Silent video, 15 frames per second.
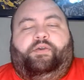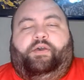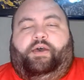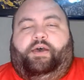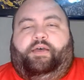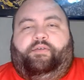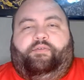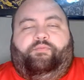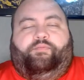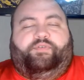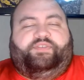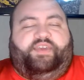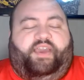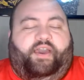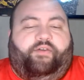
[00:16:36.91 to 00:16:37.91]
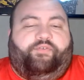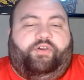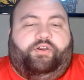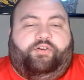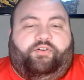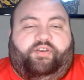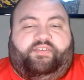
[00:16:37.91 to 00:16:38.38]
Uh, with the ever
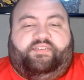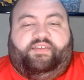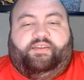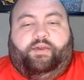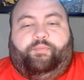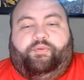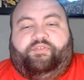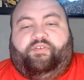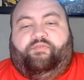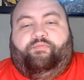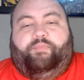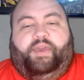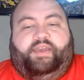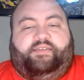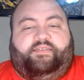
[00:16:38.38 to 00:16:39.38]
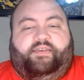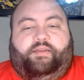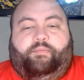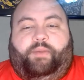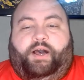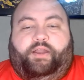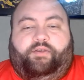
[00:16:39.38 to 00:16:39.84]
increasing numbers of makes
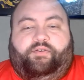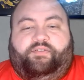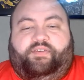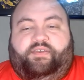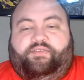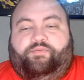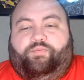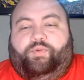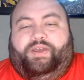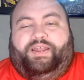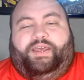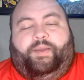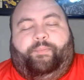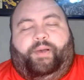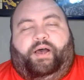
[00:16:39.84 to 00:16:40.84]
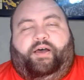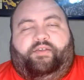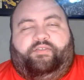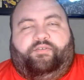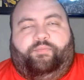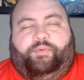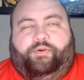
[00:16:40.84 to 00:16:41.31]
and models, it's really
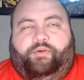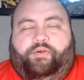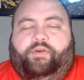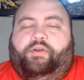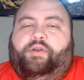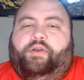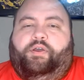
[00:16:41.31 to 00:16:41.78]
impossible